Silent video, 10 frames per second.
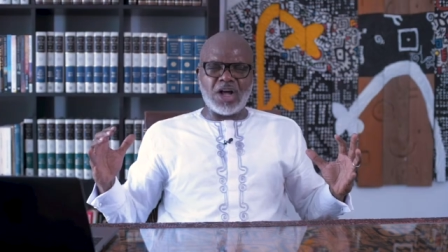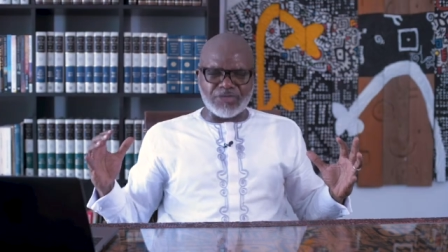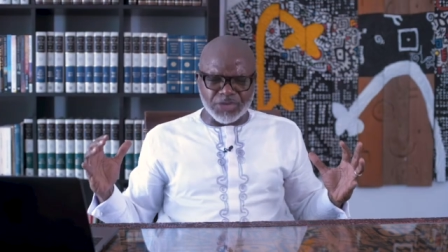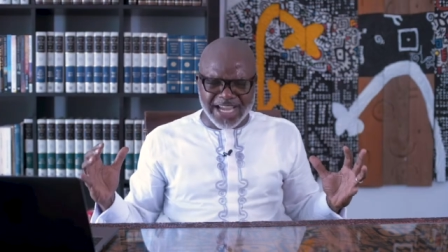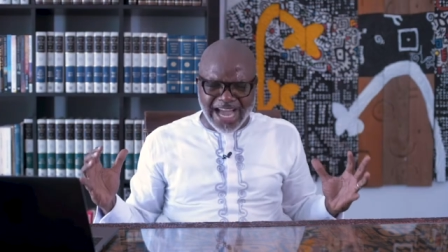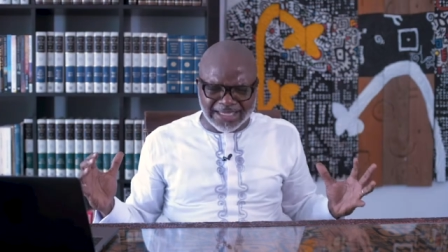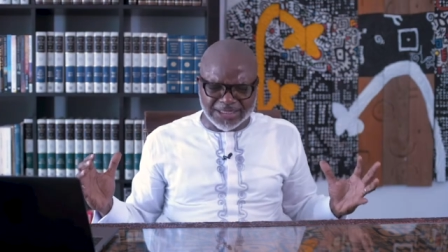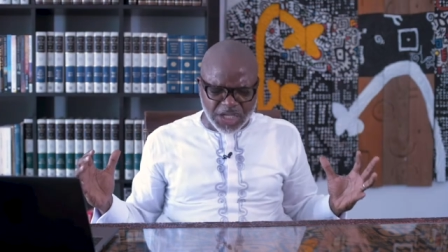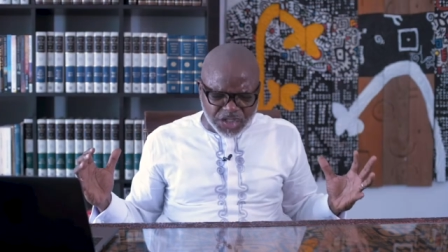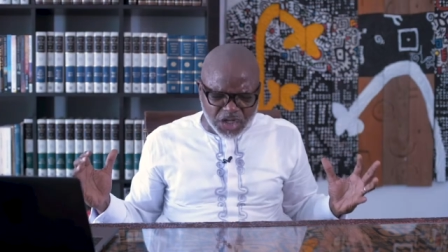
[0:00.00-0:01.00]
of
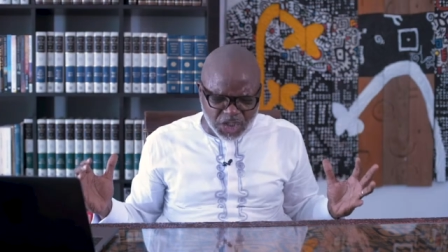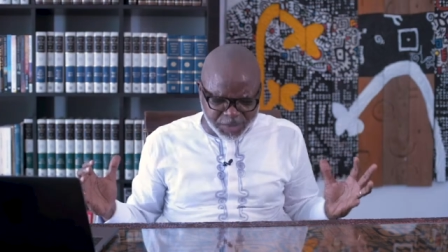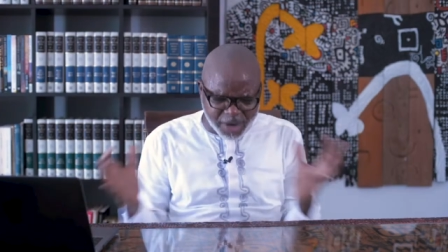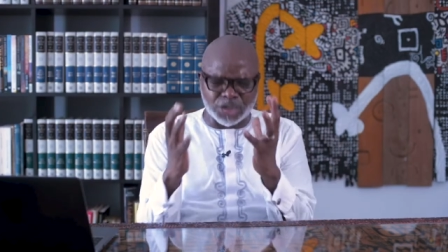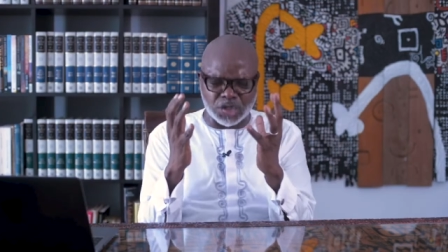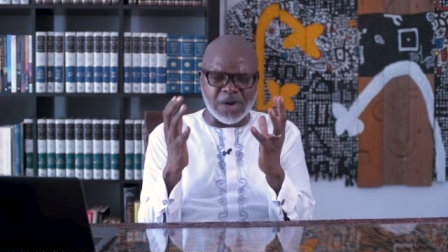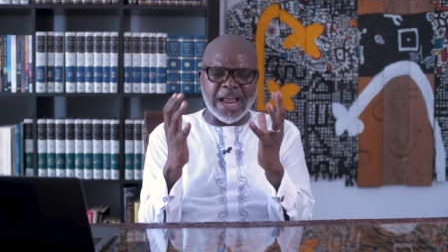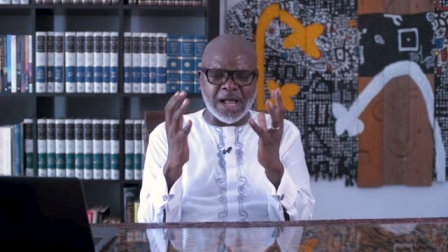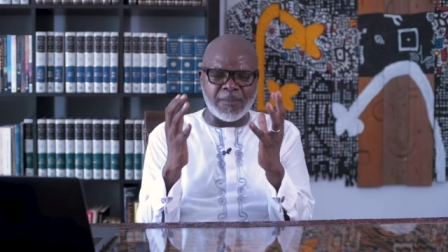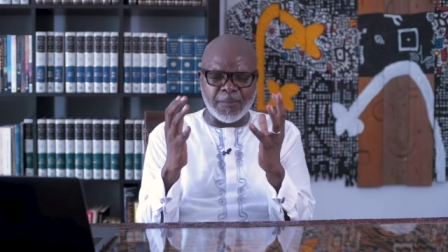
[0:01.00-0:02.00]
reality is the spiritual
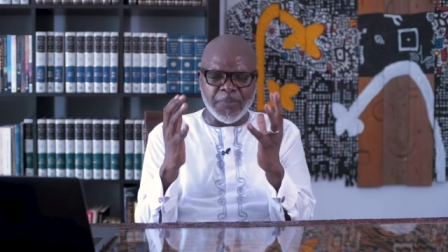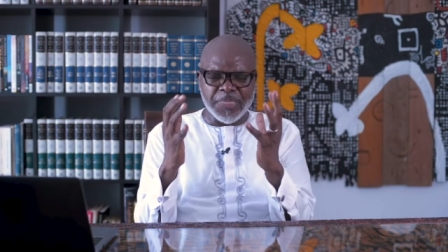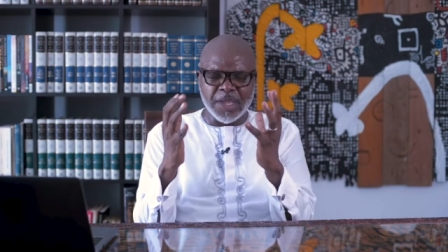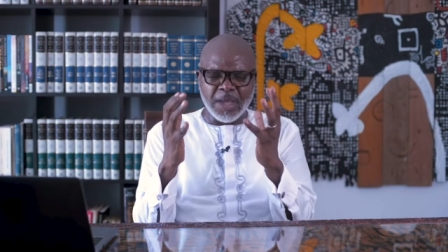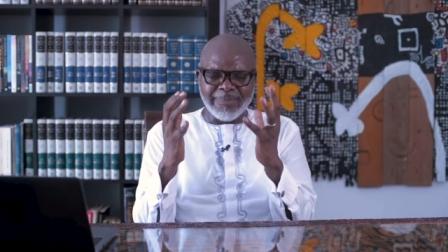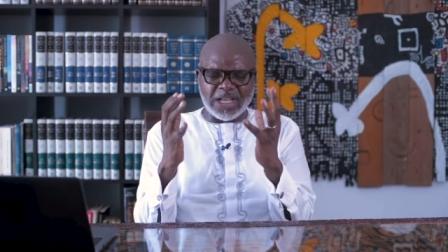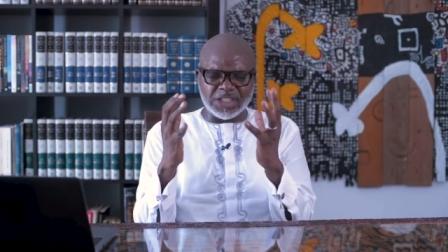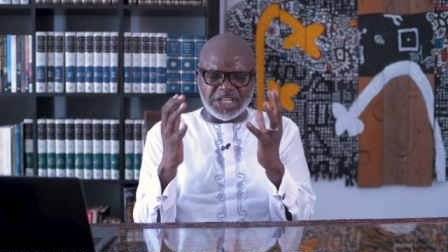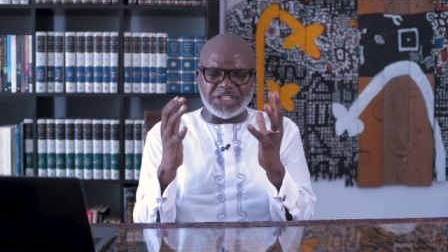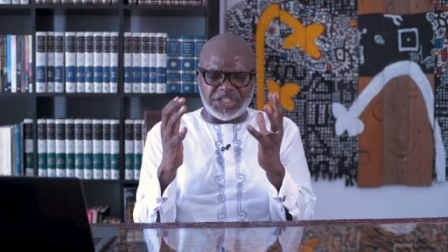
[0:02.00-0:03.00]
realm
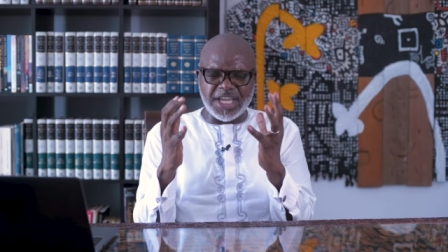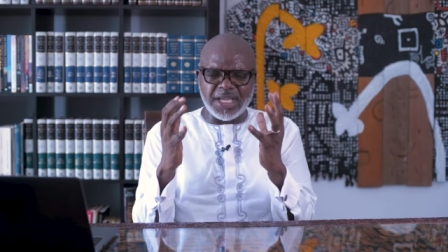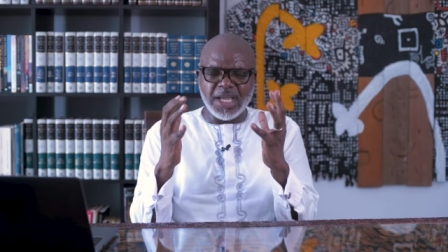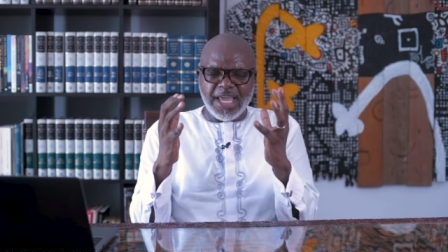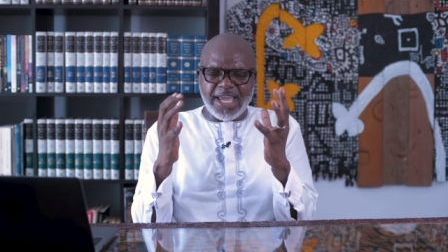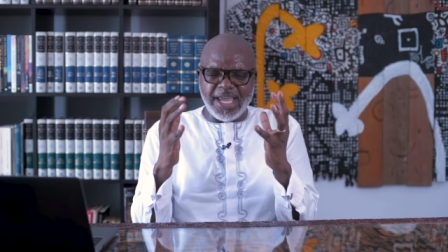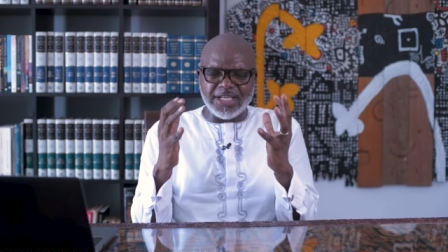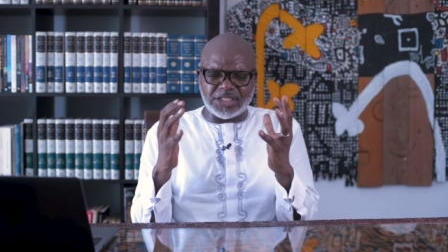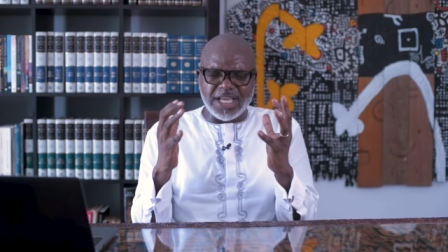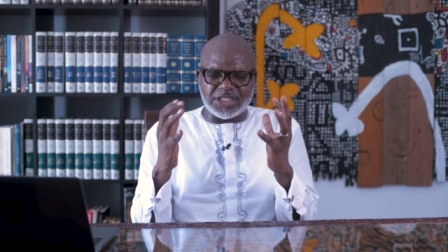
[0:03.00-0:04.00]
because it's the,
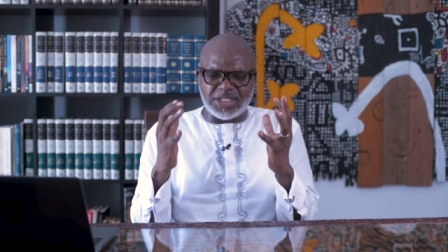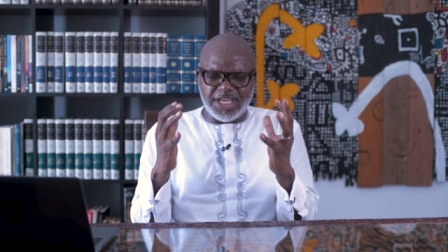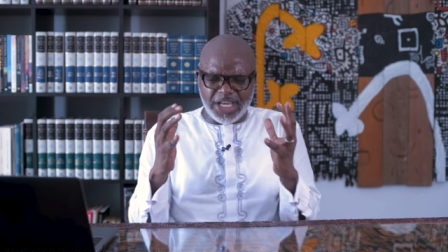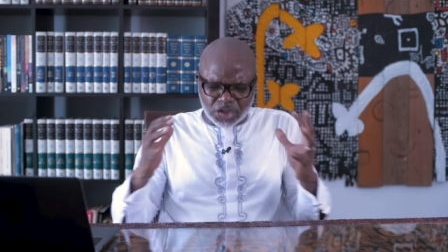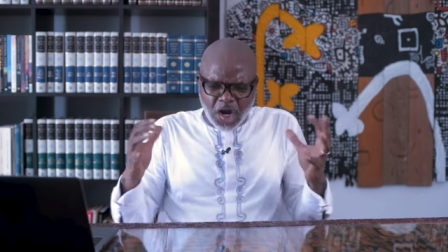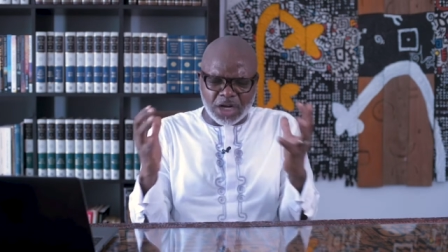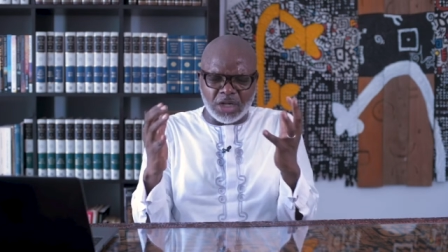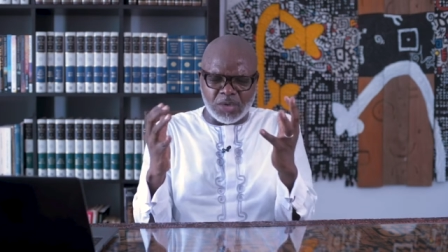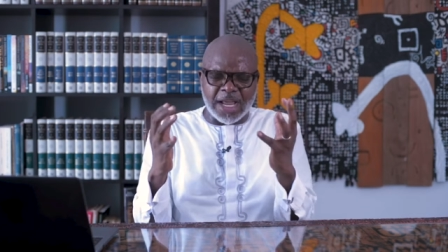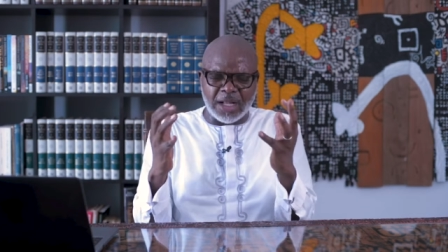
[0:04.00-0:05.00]
it's, it's the
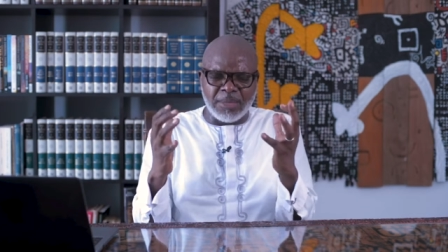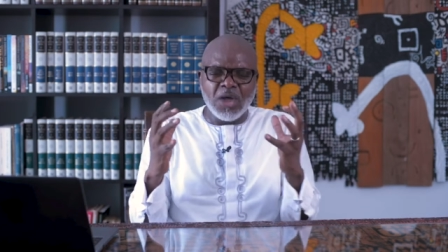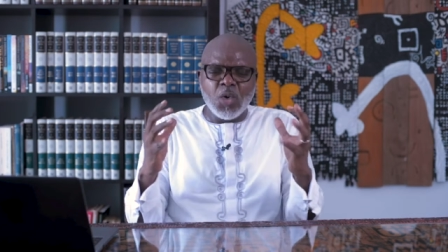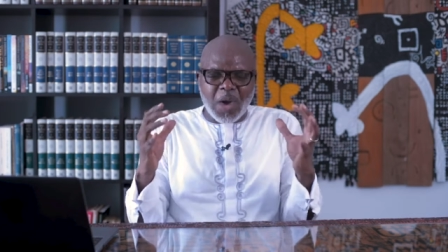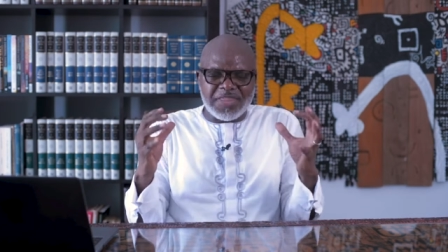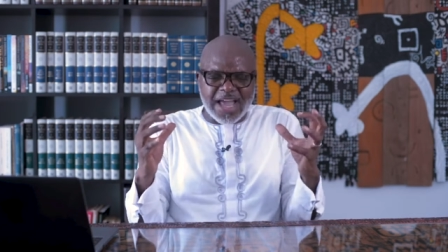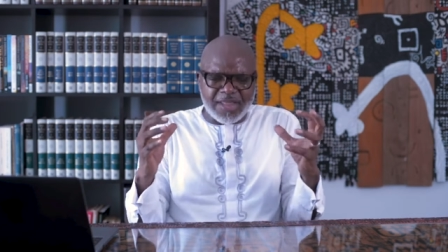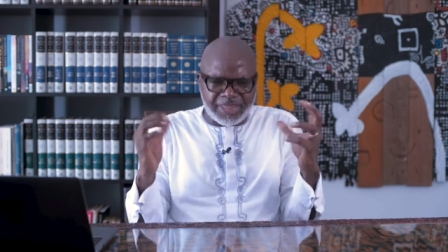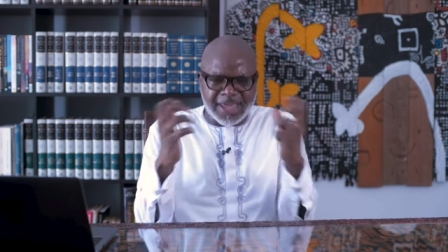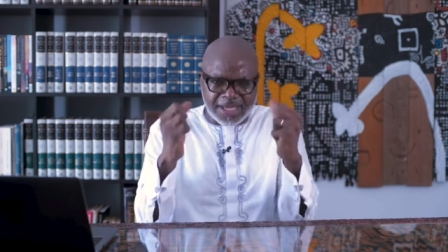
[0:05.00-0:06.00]
eternal realm where there are
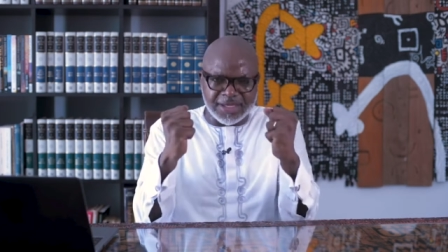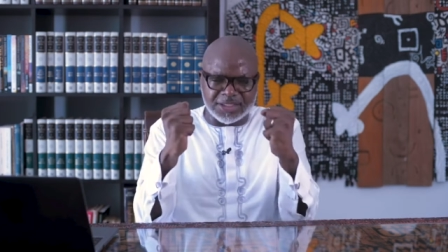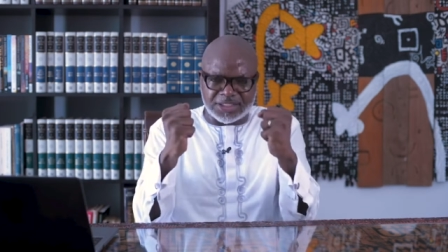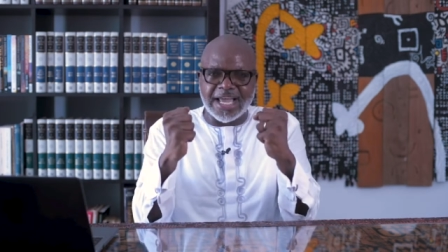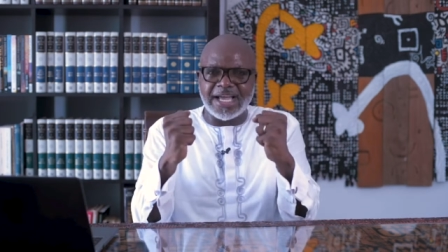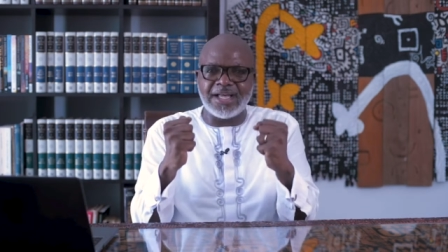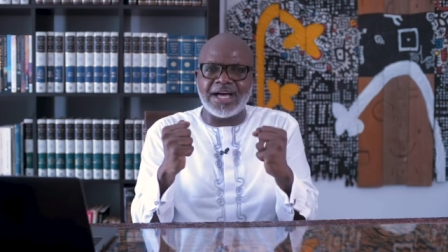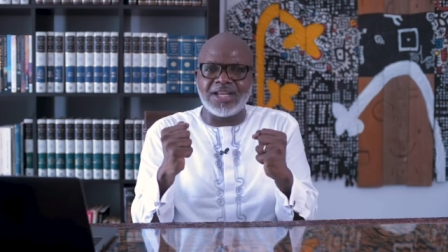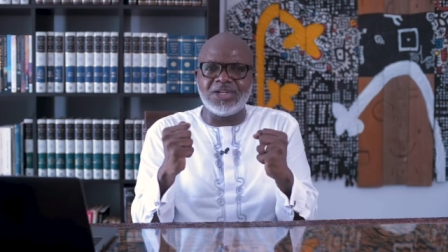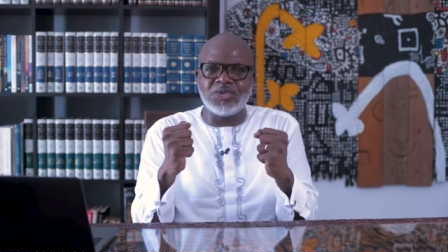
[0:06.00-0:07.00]
things there.
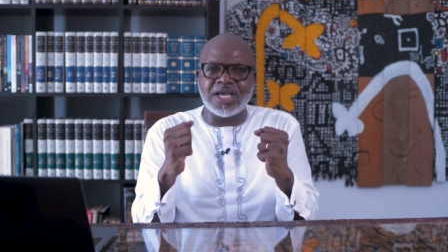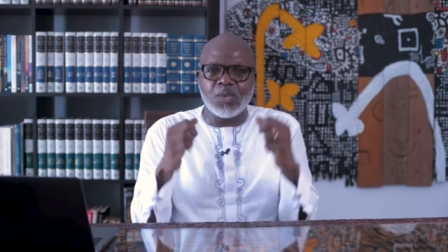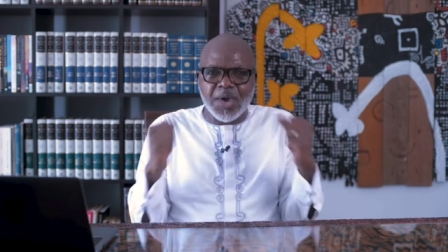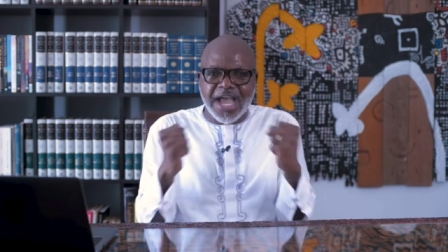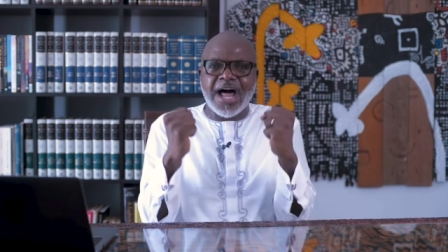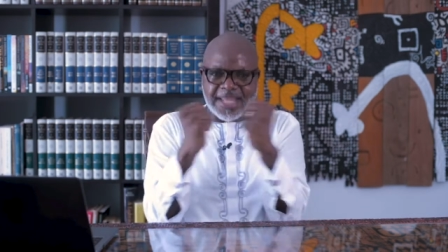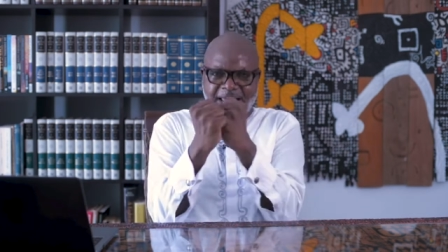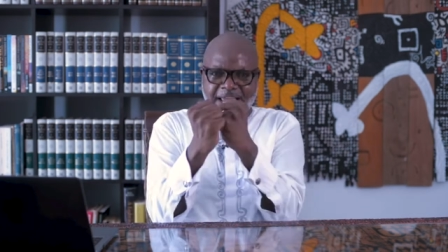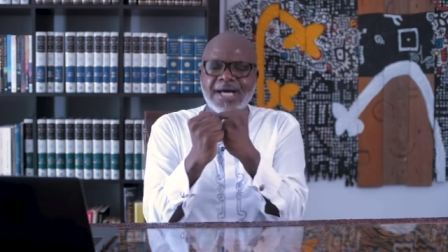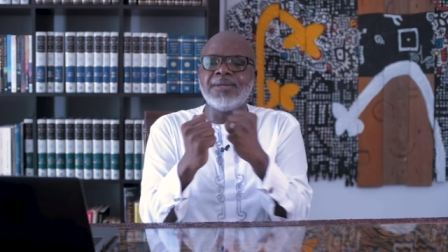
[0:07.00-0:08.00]
Hallelujah. We are
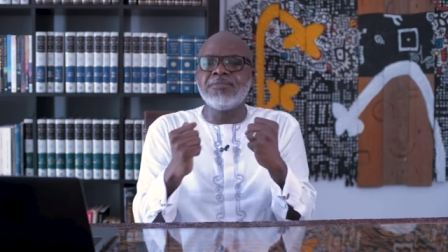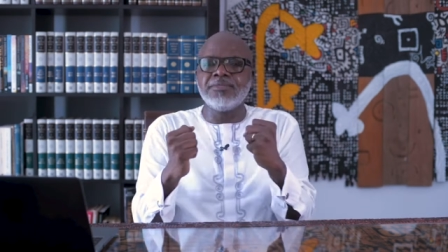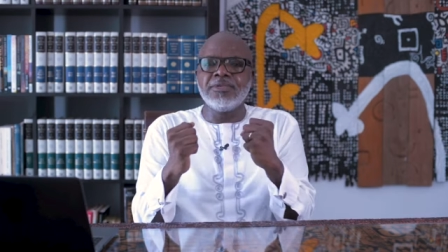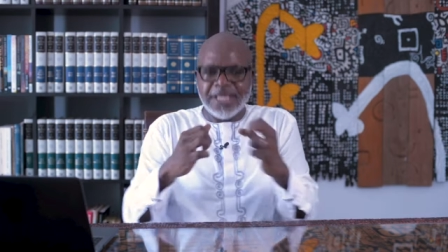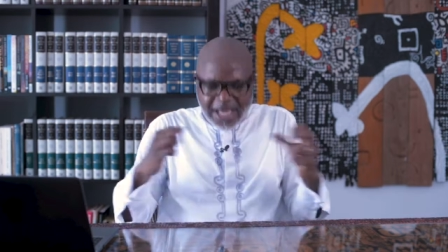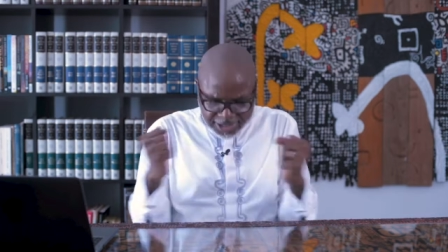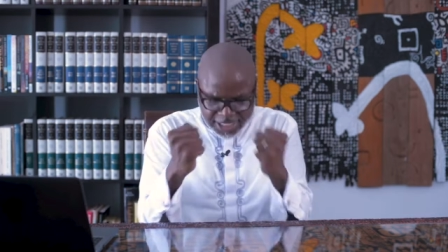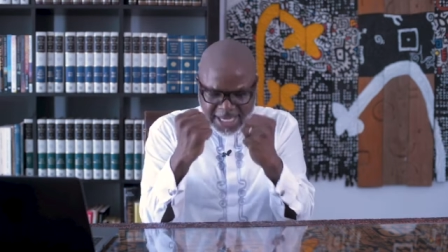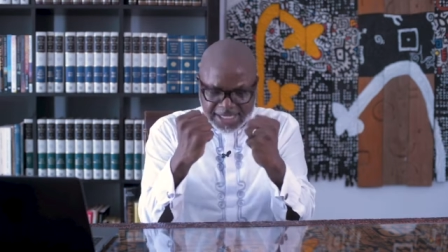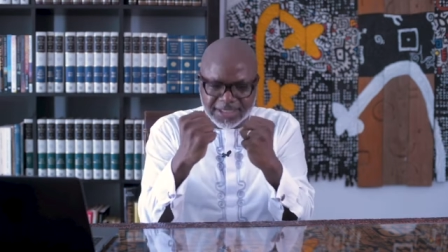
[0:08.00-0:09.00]
there. There are
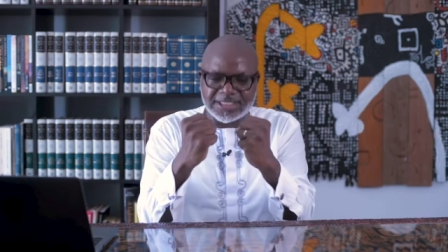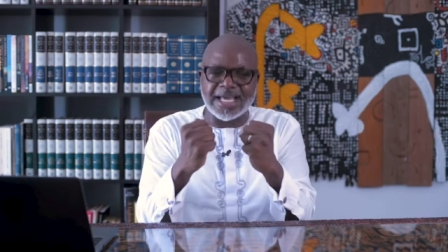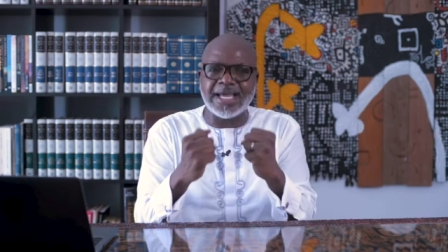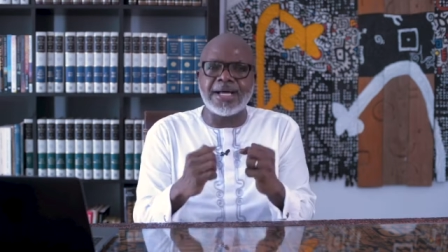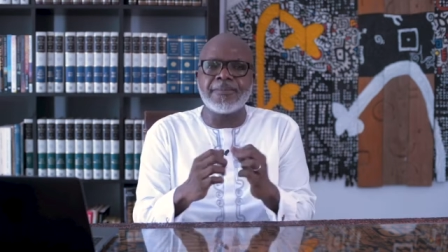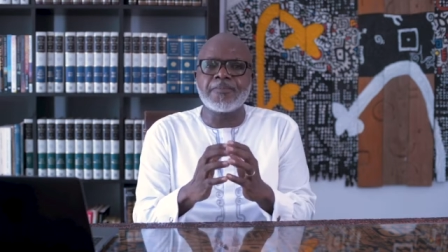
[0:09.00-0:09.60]
things there.